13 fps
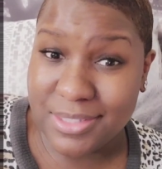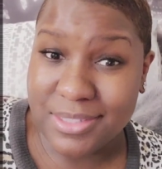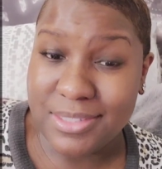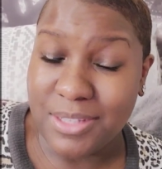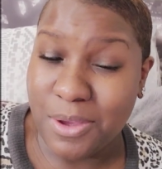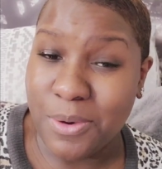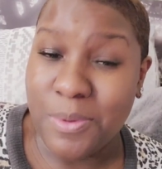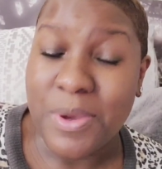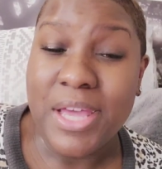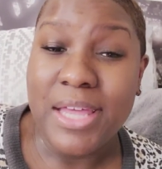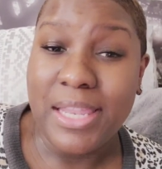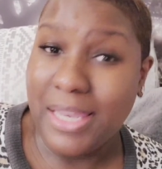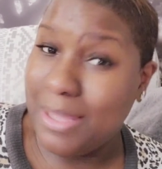so
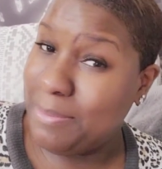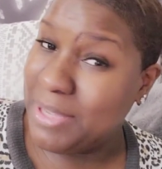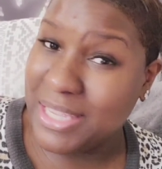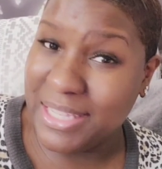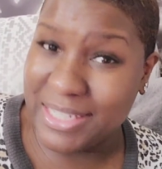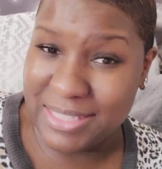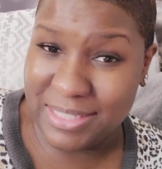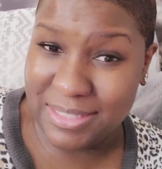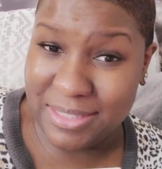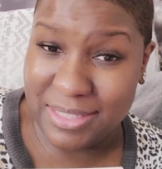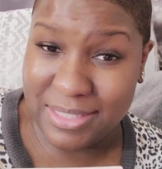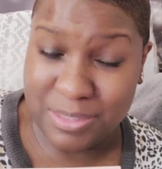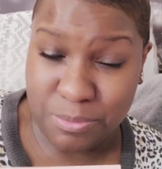let me get into
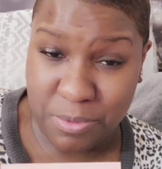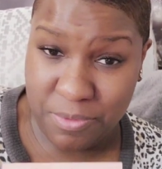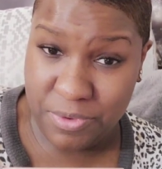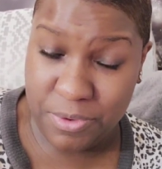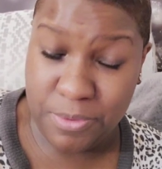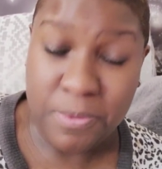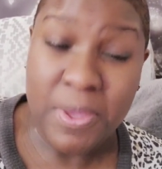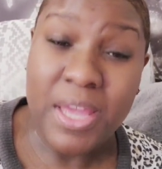this review.